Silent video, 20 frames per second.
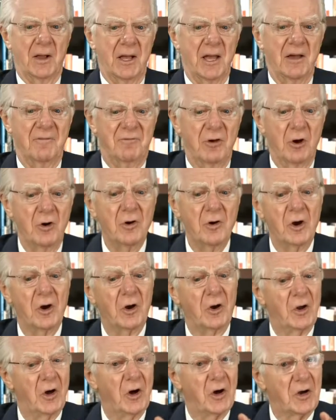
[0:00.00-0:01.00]
If you're going to
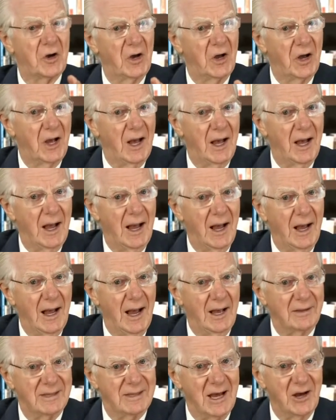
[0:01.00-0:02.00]
look
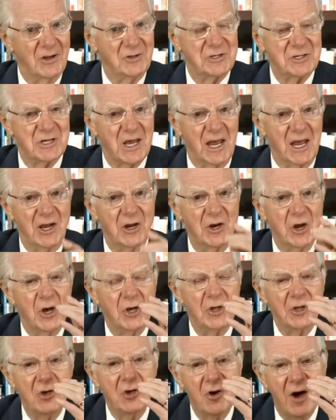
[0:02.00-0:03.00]
at the unseen,
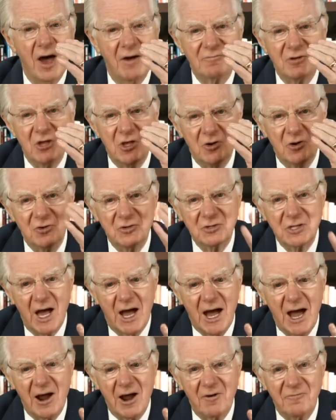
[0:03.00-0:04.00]
you have to use the
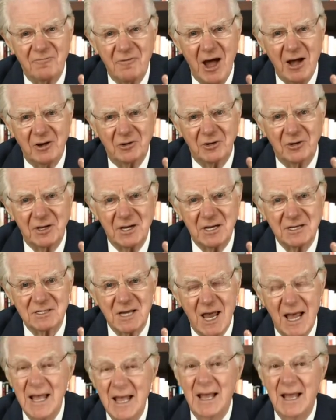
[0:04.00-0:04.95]
higher faculties.